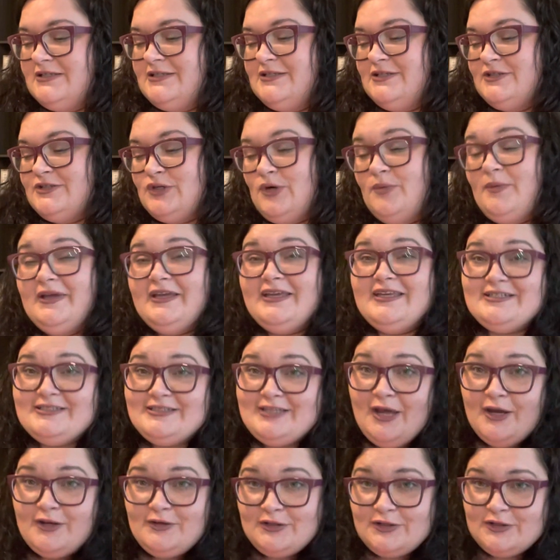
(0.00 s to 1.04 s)
So my
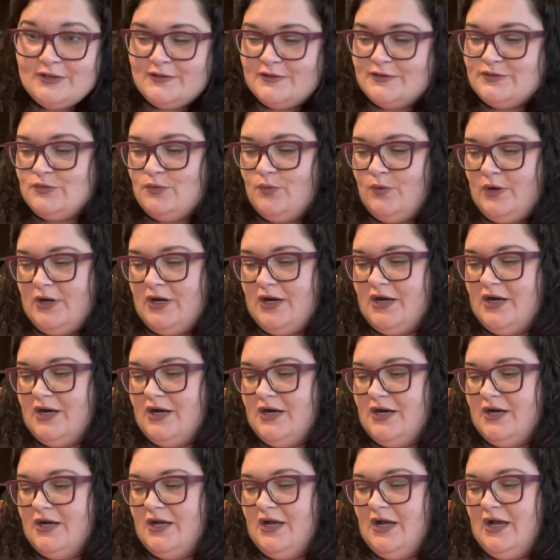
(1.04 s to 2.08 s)
contenders
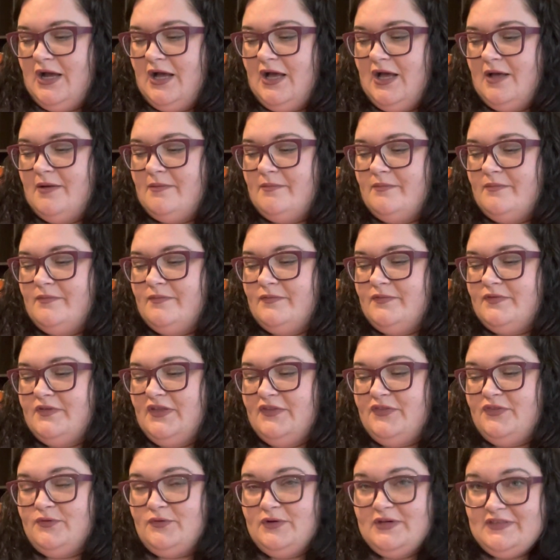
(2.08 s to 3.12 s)
were, the
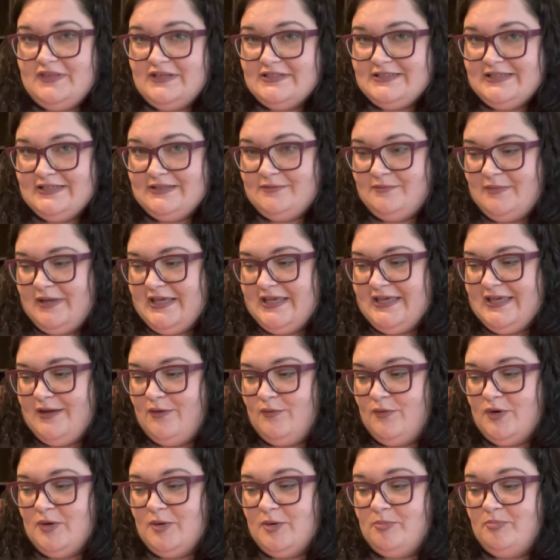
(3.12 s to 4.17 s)
three that didn't make it
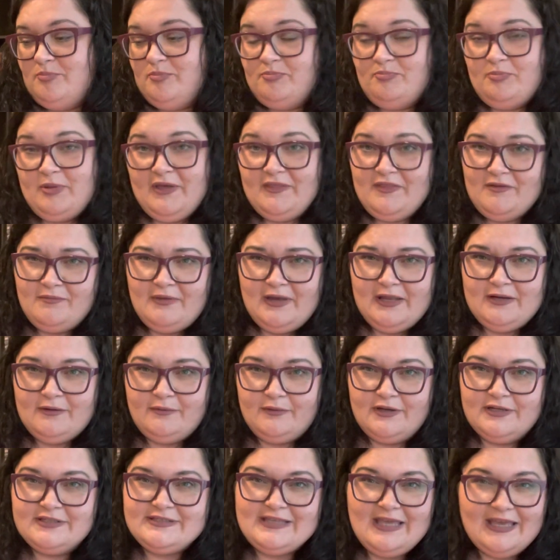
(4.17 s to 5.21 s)
were Bath & Body
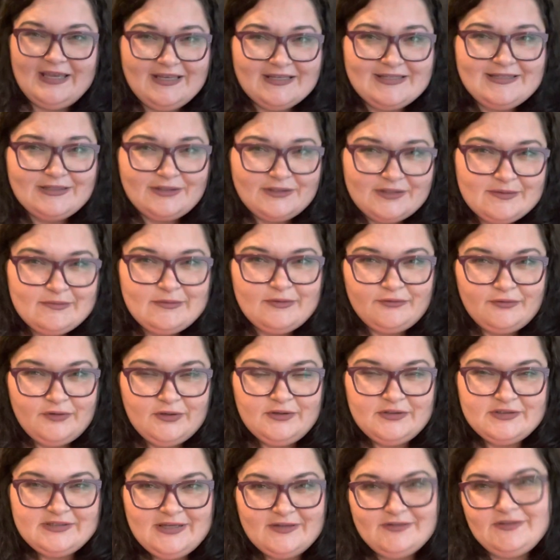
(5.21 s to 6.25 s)
Works. I consider them a
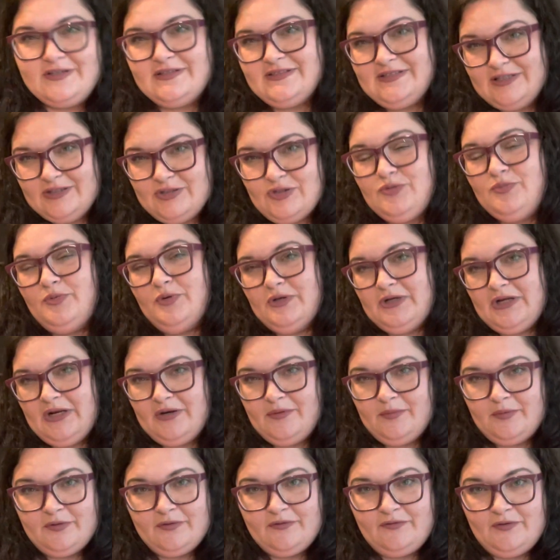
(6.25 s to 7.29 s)
fragrance house because they do put out a
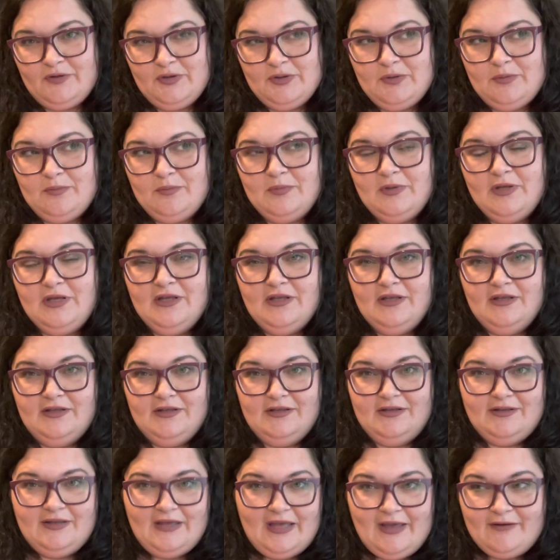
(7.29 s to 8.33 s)
perfume
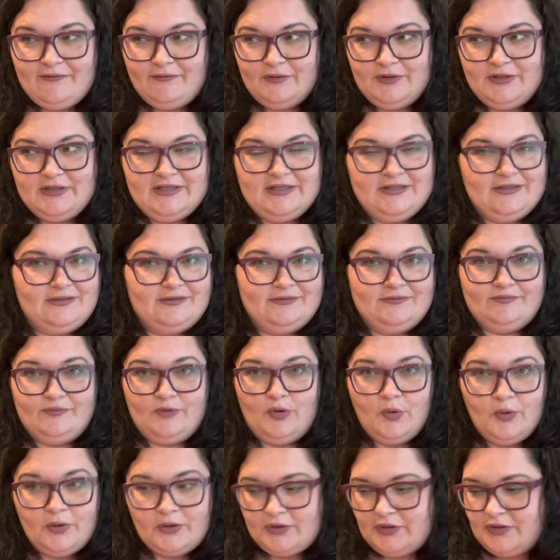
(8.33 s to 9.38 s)
every
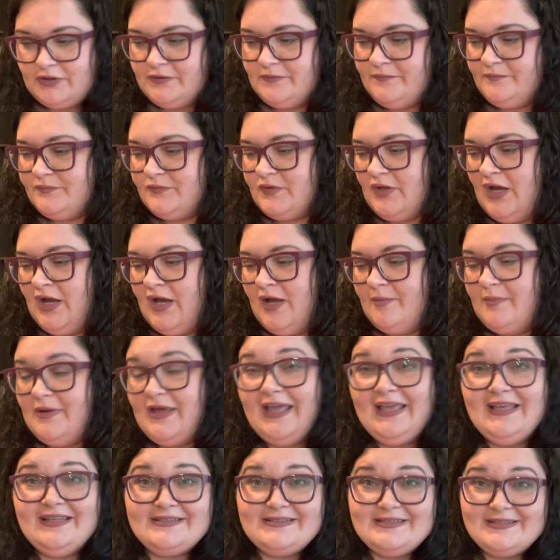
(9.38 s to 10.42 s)
quarter. I
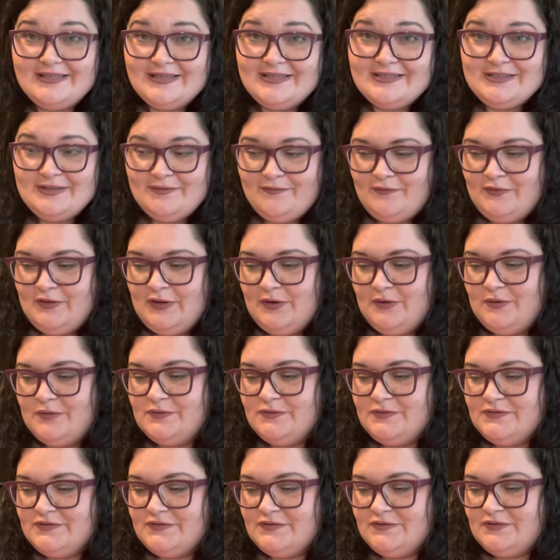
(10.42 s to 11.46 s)
had 6 of
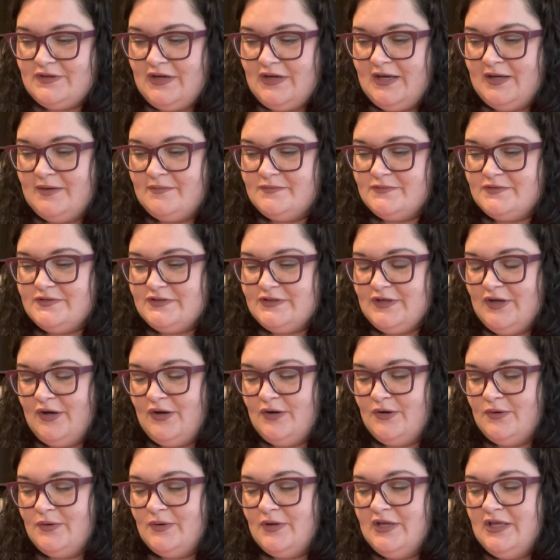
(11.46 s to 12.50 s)
those.
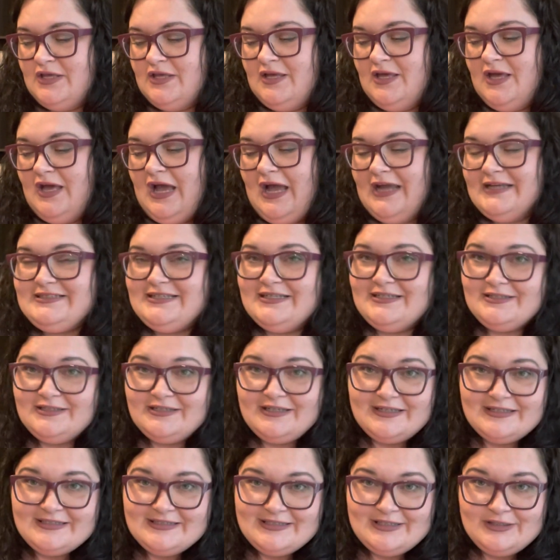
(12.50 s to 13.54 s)
So I didn't
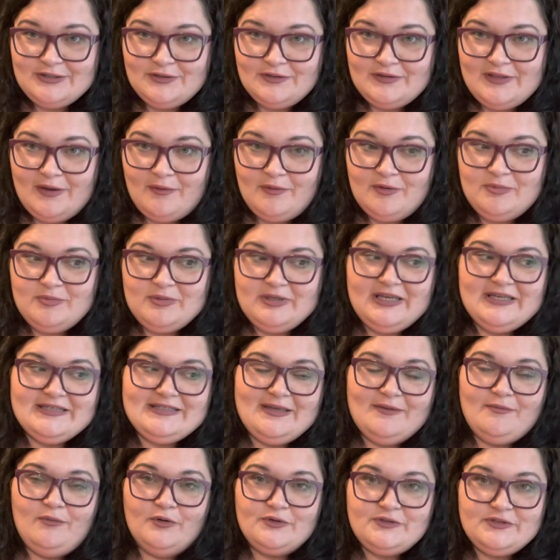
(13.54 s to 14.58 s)
consider that one because I
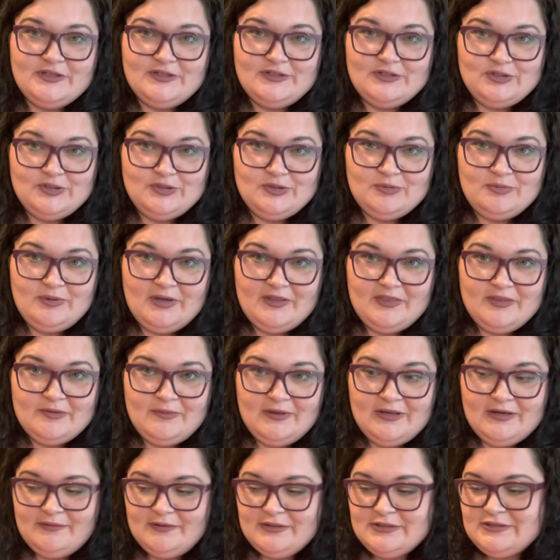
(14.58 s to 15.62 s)
mostly do Bath &
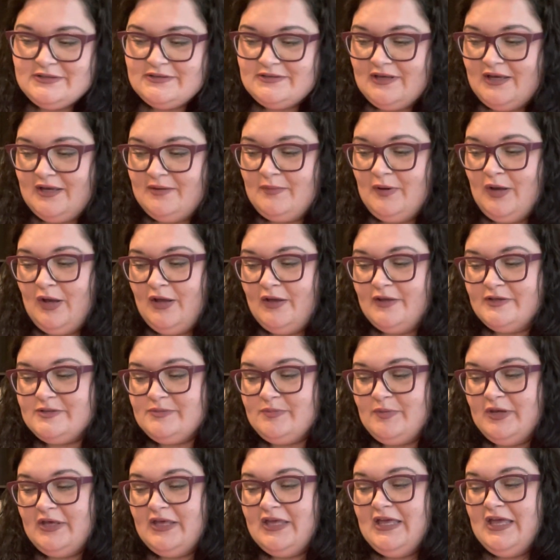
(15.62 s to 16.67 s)
Body Works hauls,
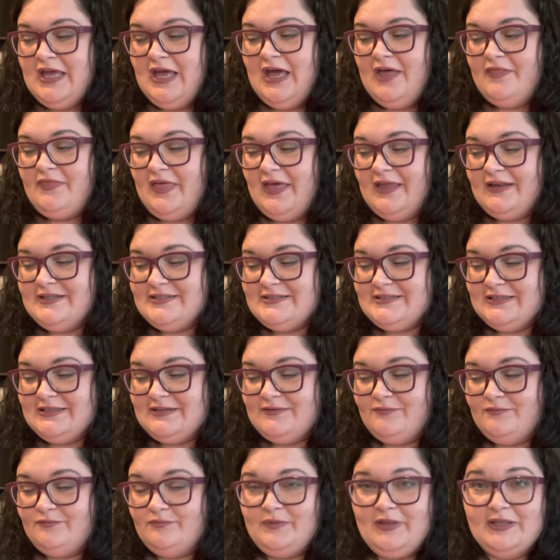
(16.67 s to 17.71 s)
but that's
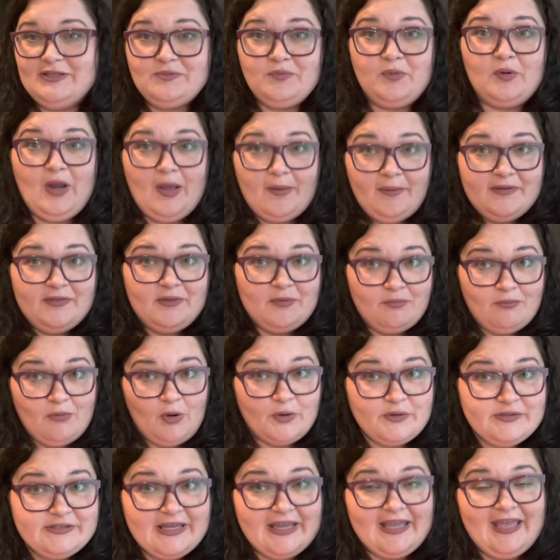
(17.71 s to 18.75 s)
probably the
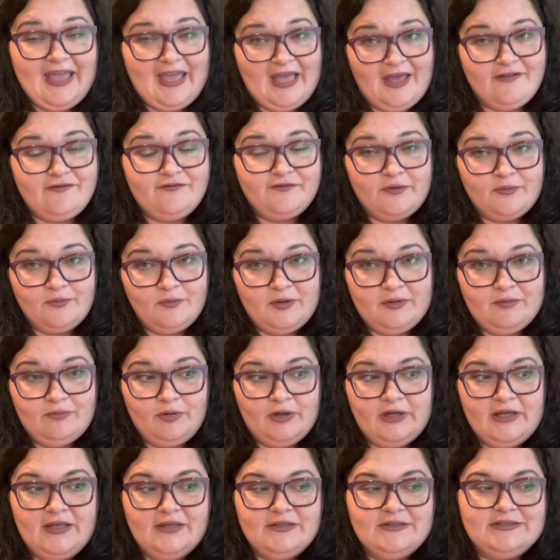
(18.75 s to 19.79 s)
most I have from one
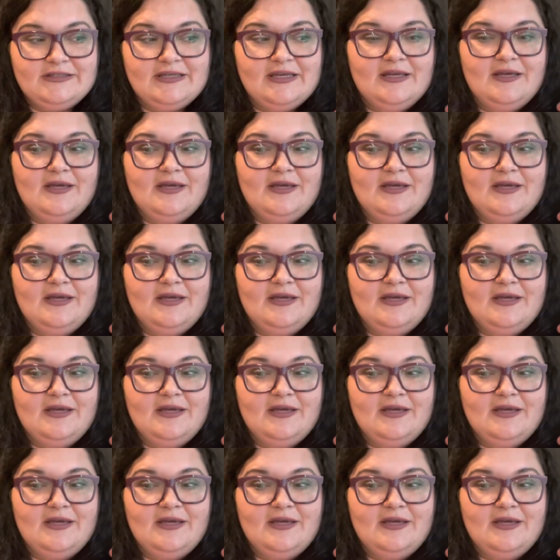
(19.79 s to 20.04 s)
brand,